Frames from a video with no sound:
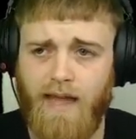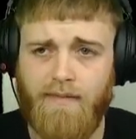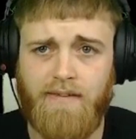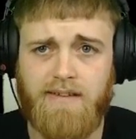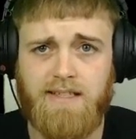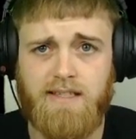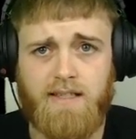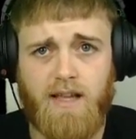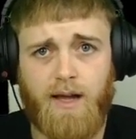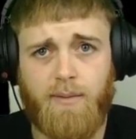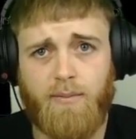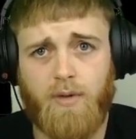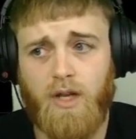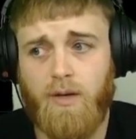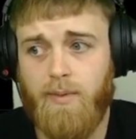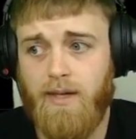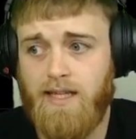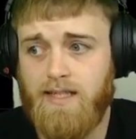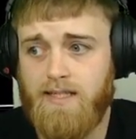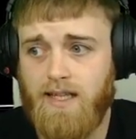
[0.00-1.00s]
And this is going to
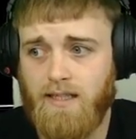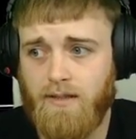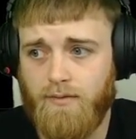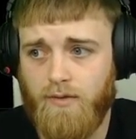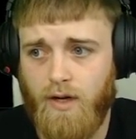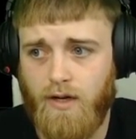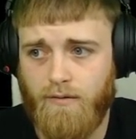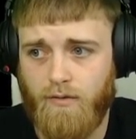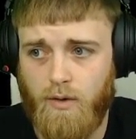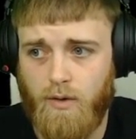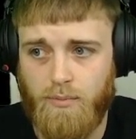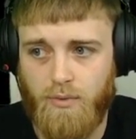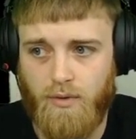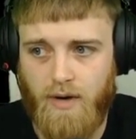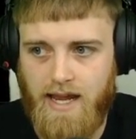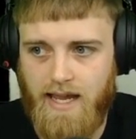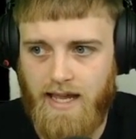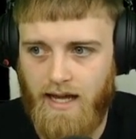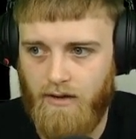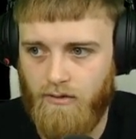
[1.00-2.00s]
be signifying for a
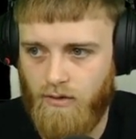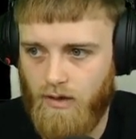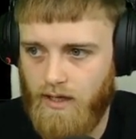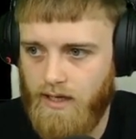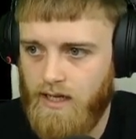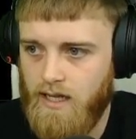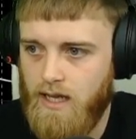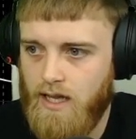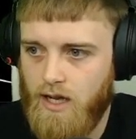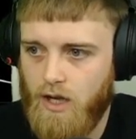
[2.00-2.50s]
breakout, right?